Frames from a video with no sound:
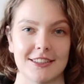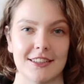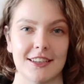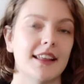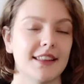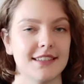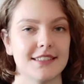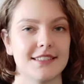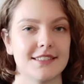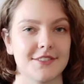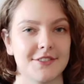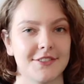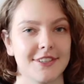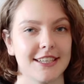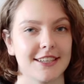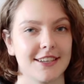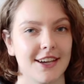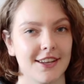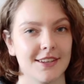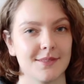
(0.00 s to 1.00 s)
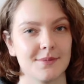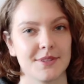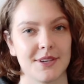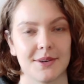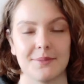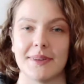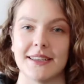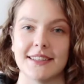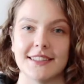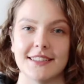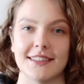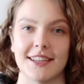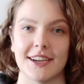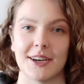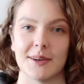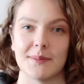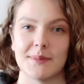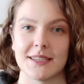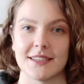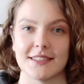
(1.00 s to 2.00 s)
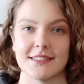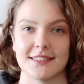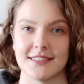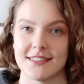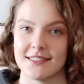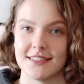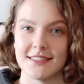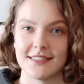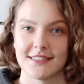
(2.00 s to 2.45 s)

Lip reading: And these three columns are mainly there because this